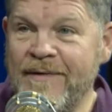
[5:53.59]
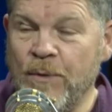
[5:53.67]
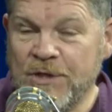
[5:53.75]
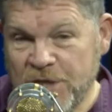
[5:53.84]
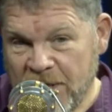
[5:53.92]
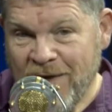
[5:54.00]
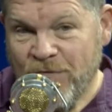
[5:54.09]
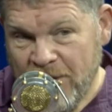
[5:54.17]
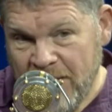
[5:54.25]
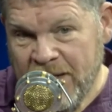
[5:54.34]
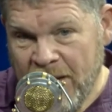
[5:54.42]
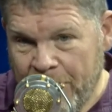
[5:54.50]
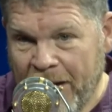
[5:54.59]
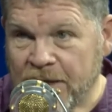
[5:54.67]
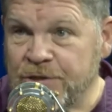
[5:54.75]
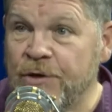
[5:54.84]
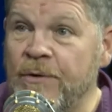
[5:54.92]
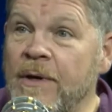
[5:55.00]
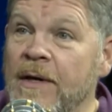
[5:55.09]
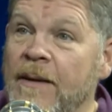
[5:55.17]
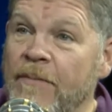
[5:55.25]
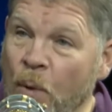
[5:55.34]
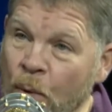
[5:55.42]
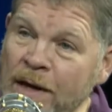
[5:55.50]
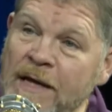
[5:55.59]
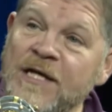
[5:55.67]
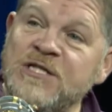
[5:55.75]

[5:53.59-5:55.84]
which it never did get back to, but when it